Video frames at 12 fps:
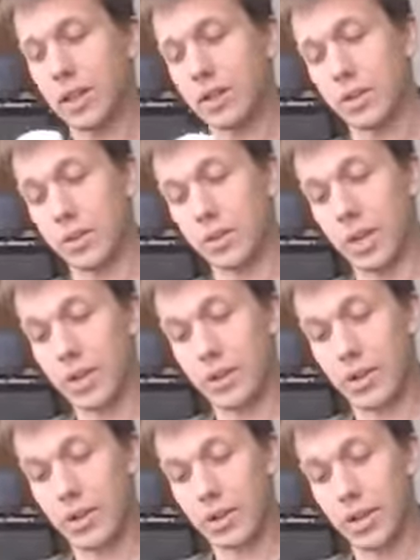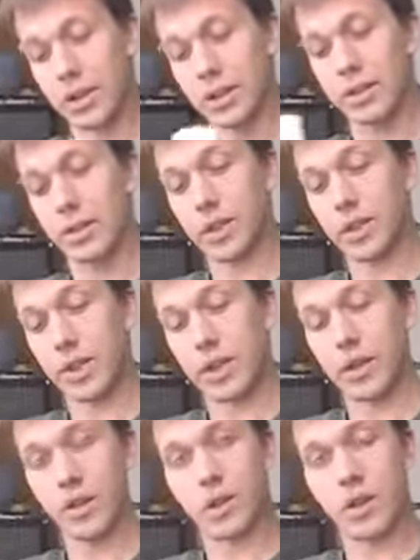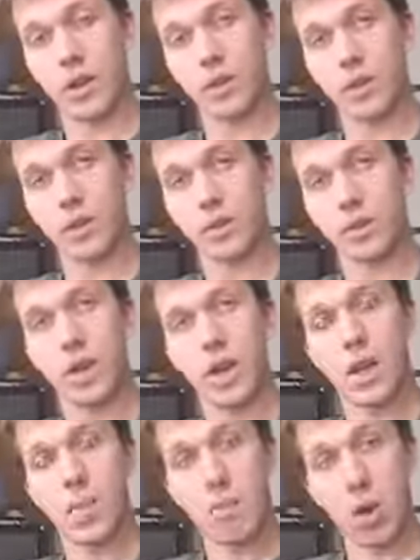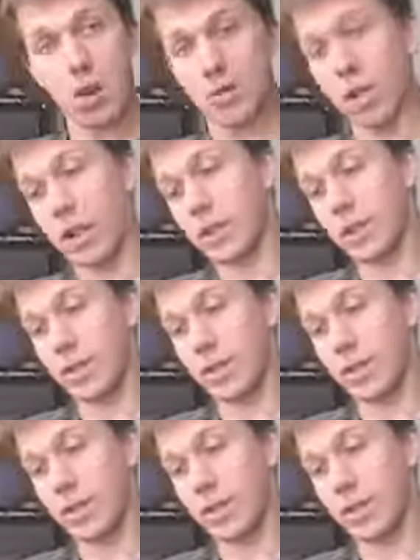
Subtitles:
So a sector antenna is an antenna that covers a broad range.